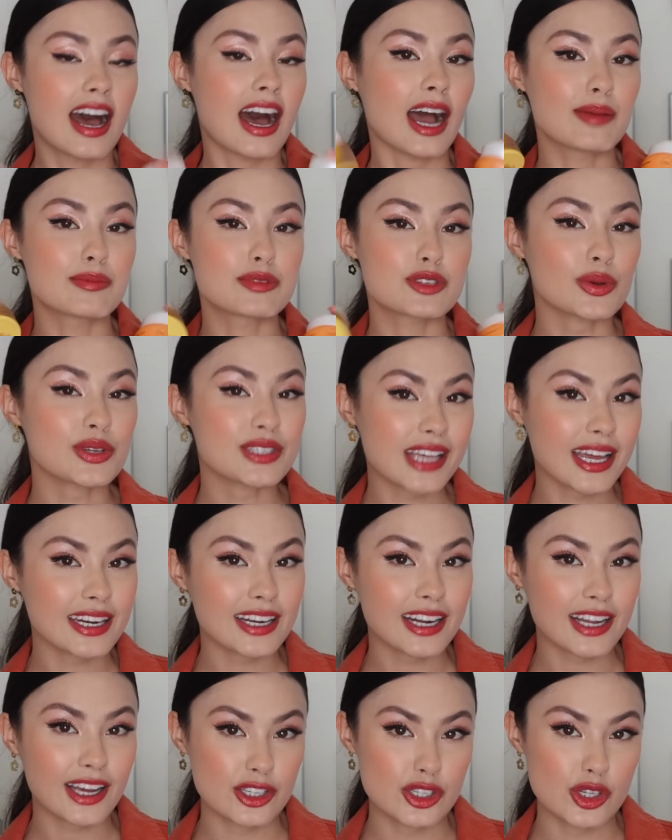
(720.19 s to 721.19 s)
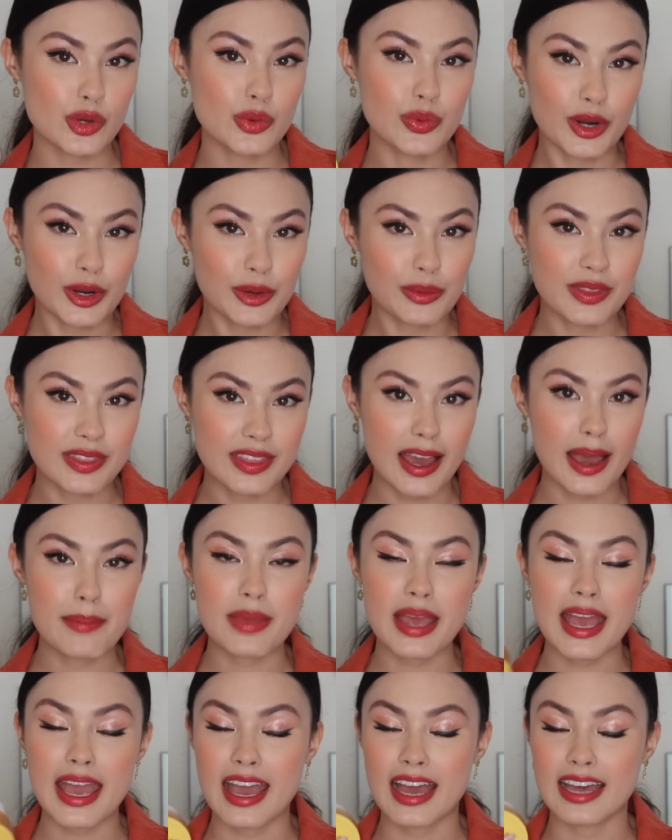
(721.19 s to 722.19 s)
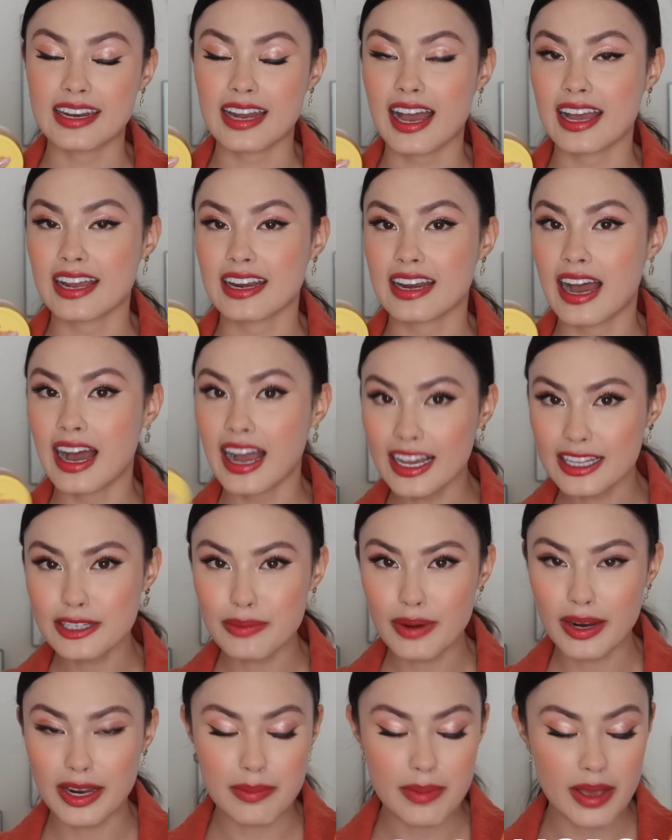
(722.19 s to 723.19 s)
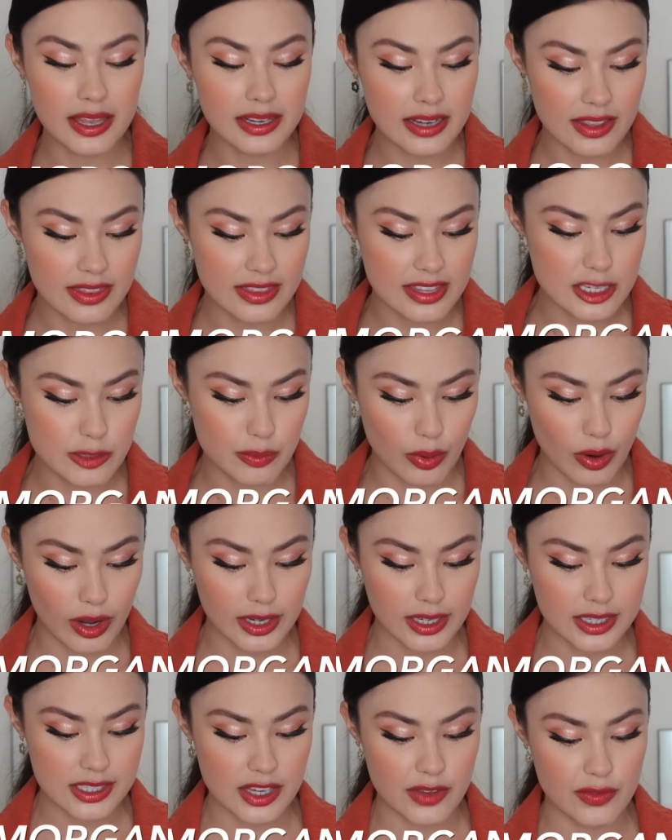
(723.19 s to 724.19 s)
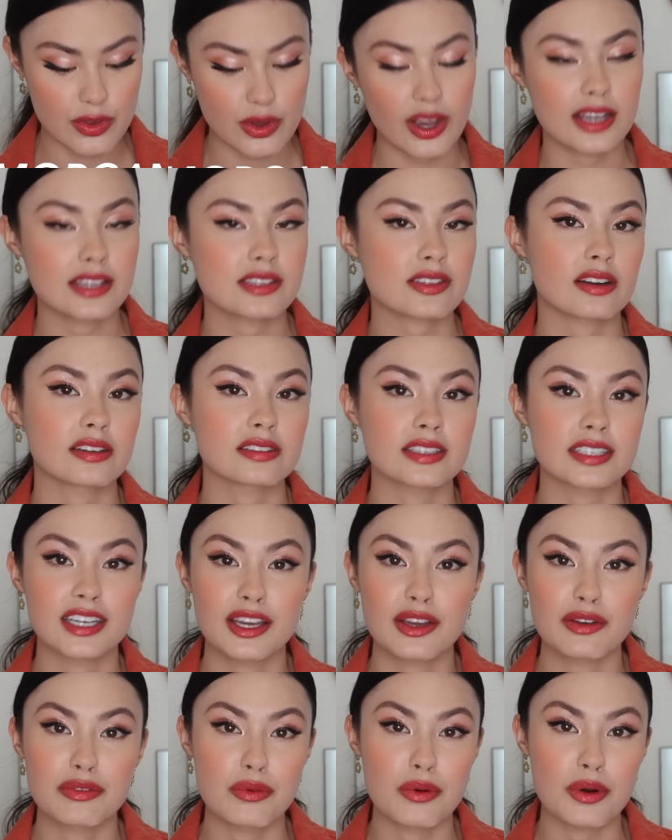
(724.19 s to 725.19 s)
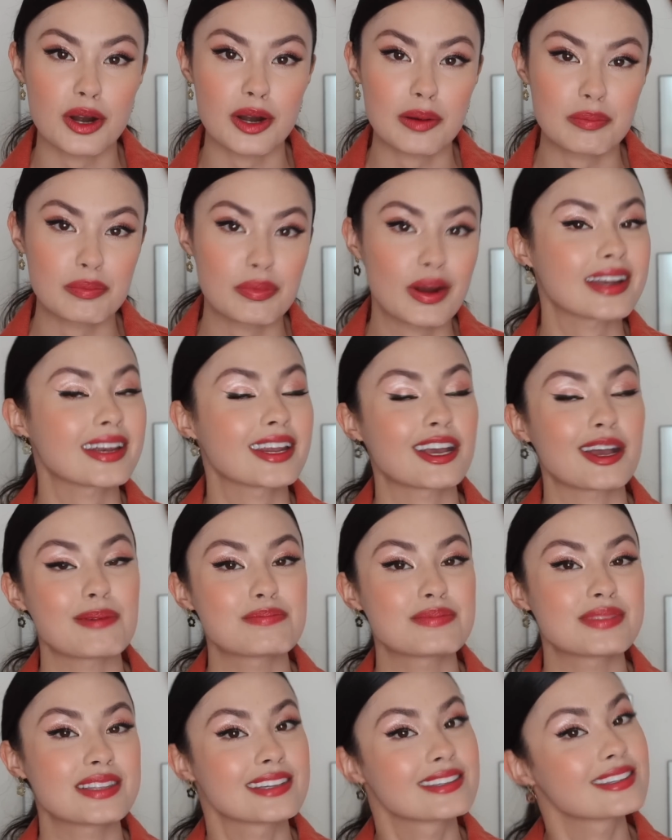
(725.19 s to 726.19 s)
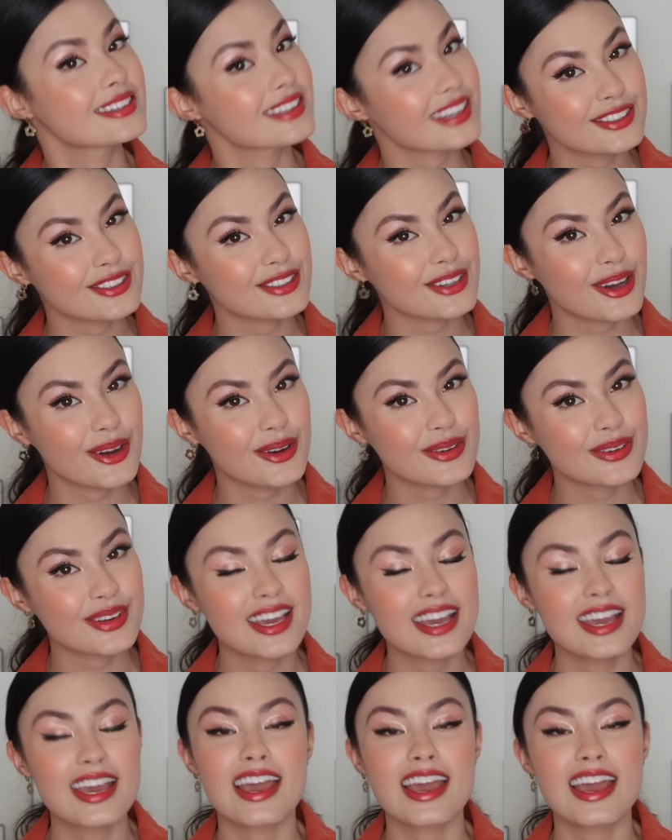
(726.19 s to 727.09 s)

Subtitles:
I'm so excited I got to work with them, and I highly recommend these products if you guys are looking for brightening up the skin tone.